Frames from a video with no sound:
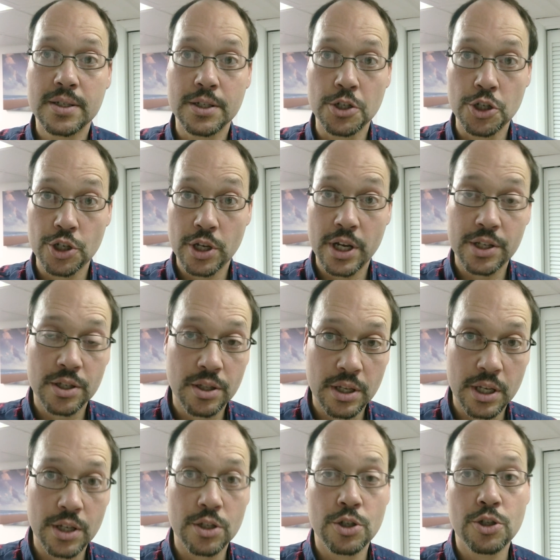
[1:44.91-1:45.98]
in just
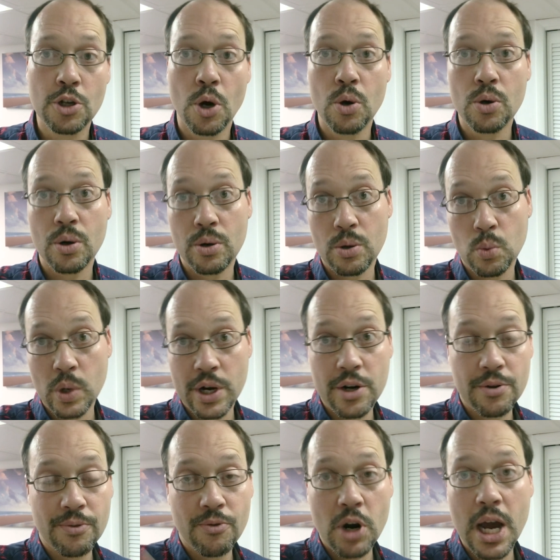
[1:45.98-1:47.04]
this. Don't go to one
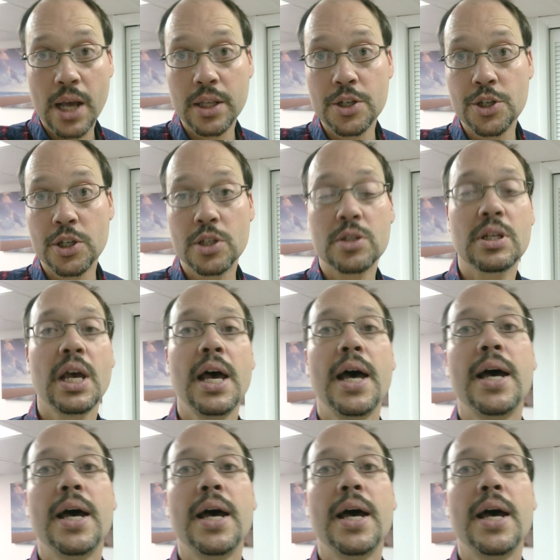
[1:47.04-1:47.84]
nephrologist.